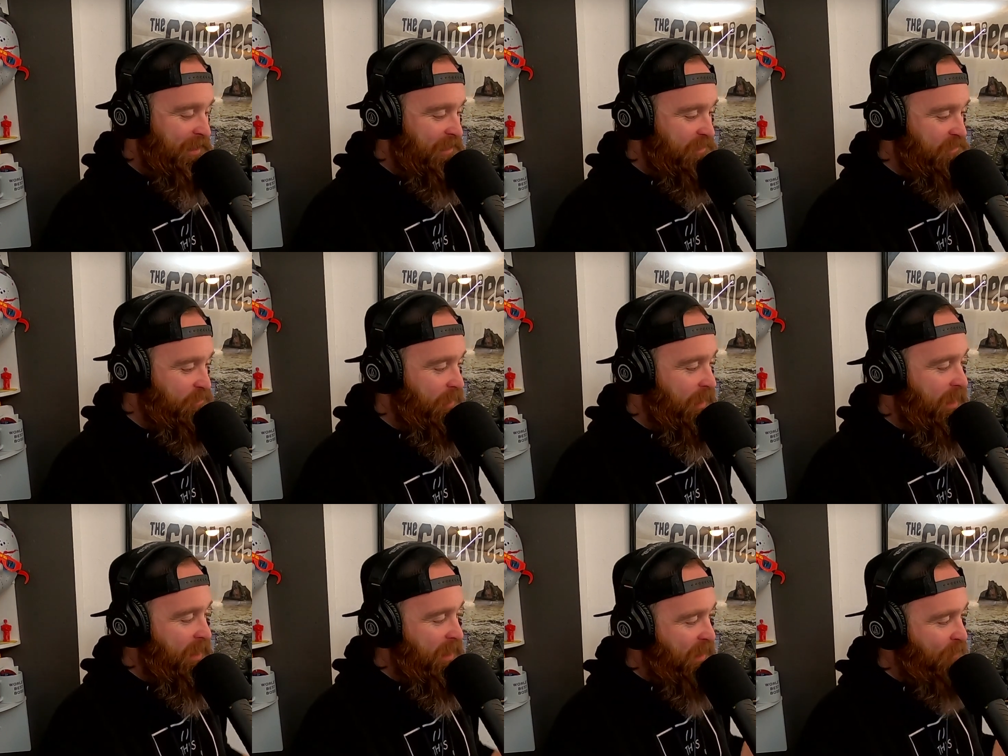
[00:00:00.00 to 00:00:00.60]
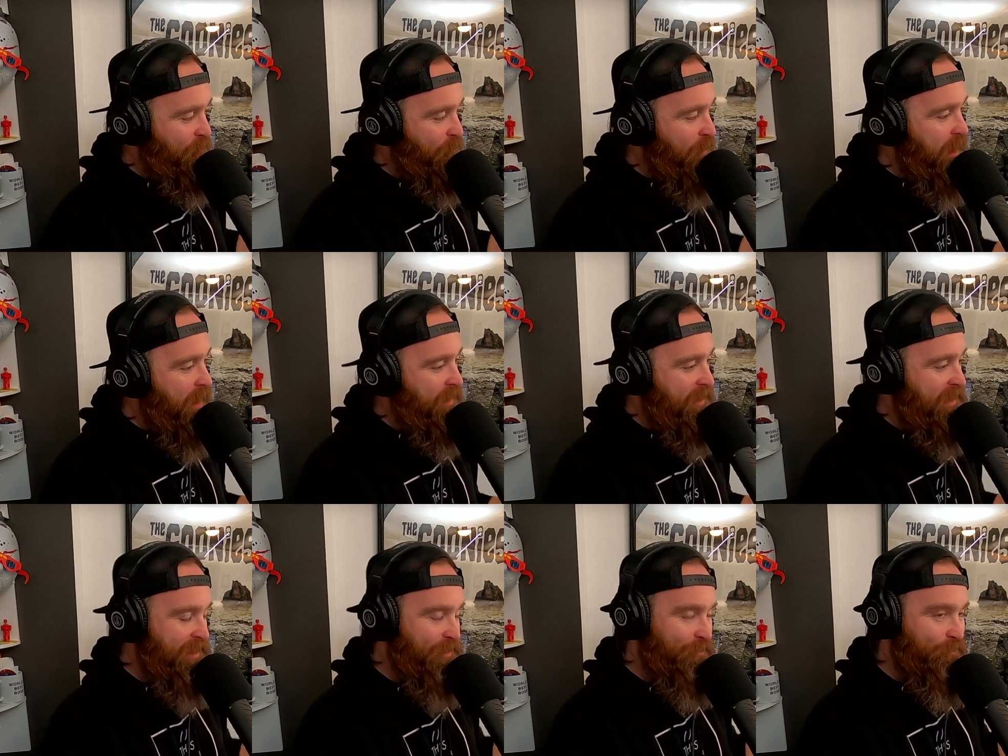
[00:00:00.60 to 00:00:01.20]
So I
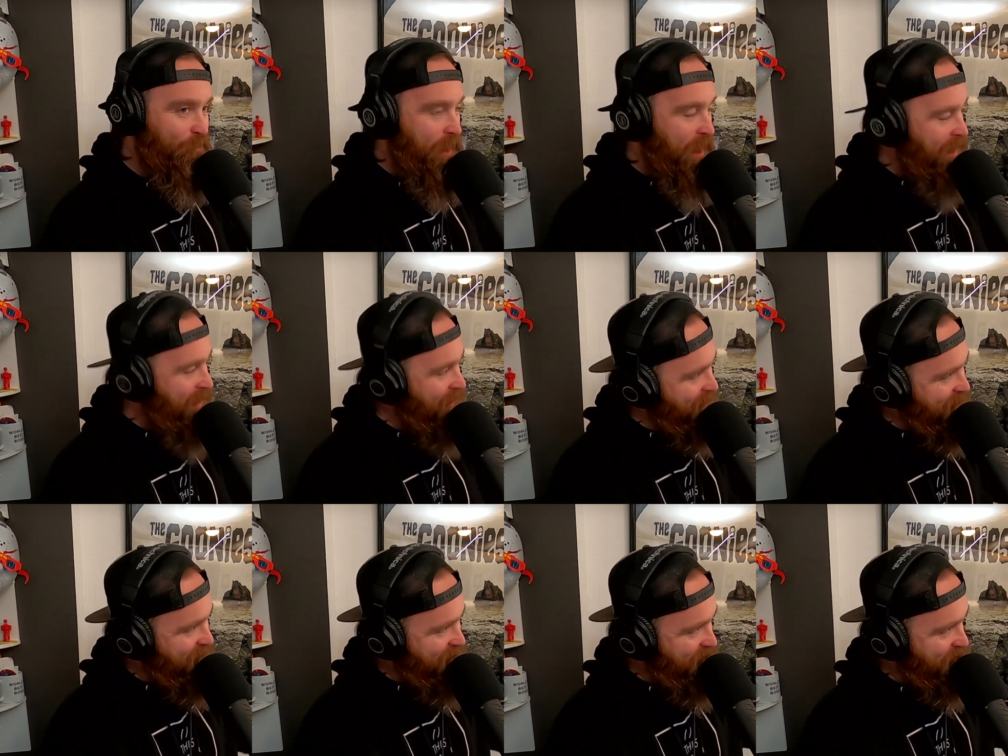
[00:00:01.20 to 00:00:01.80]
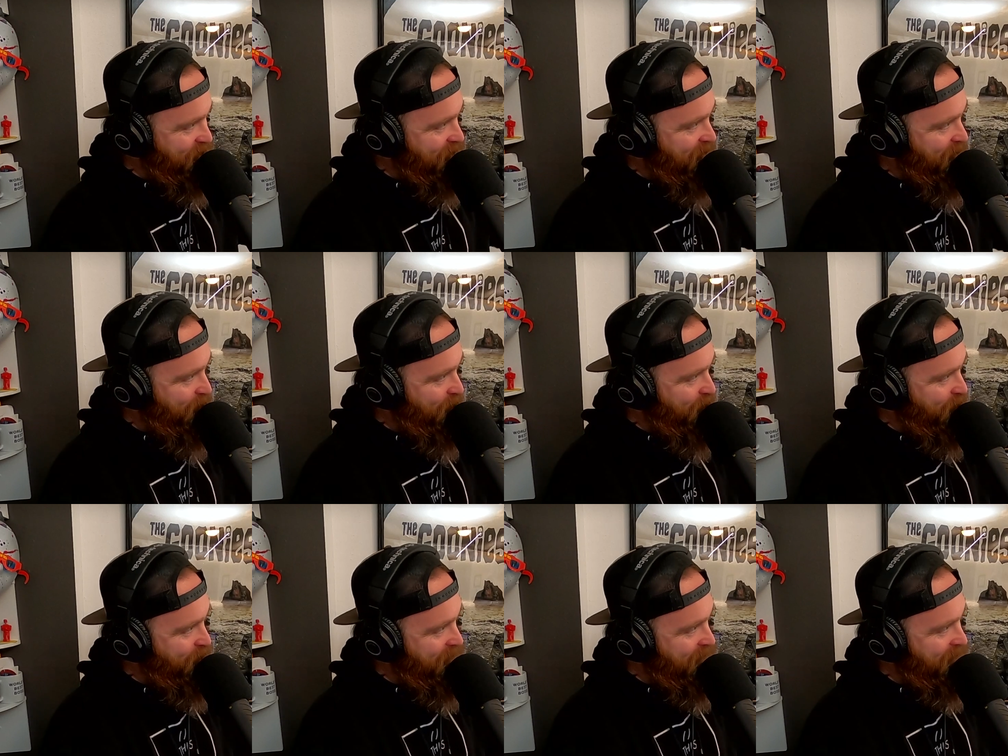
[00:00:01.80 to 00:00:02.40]
walk in right as the
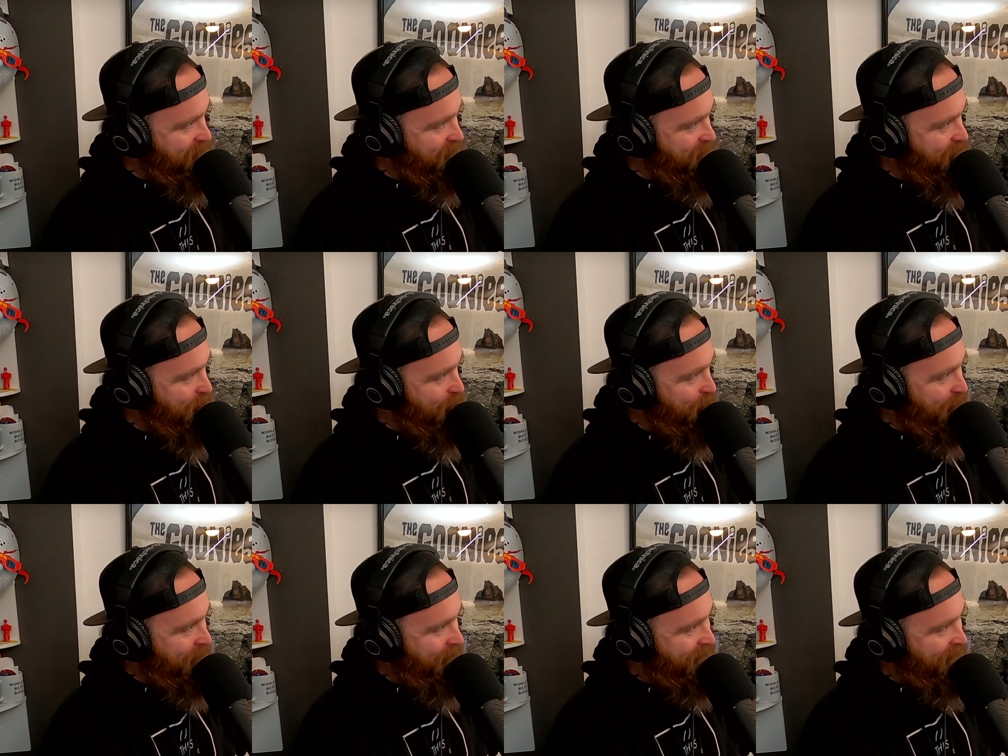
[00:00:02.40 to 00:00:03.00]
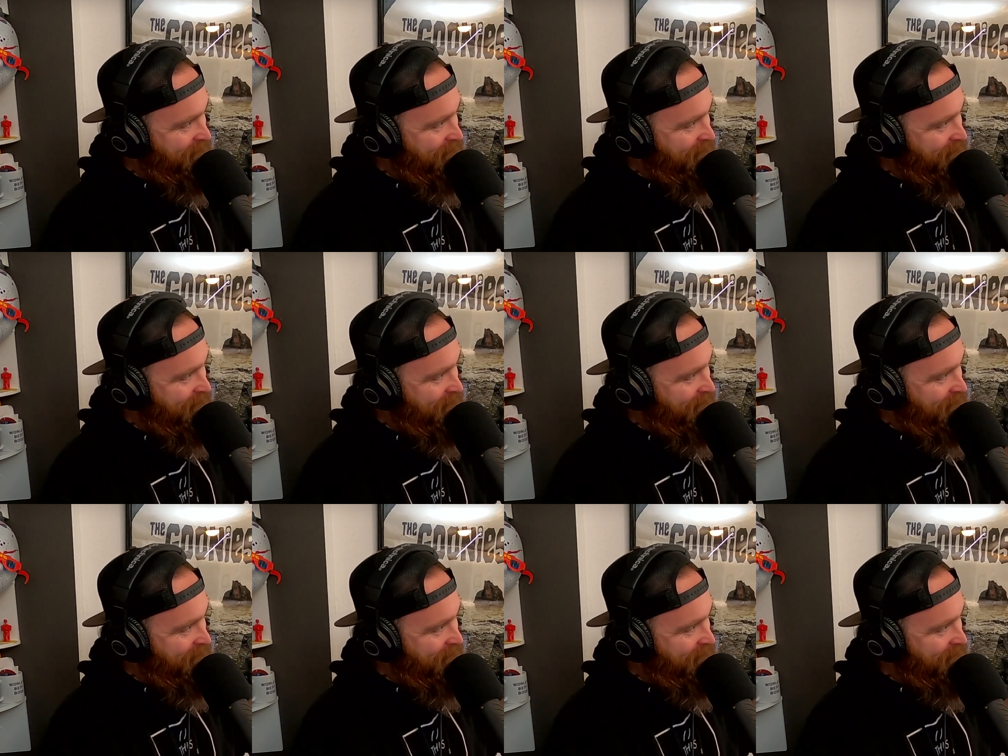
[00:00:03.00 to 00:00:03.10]
tumbleweed's going.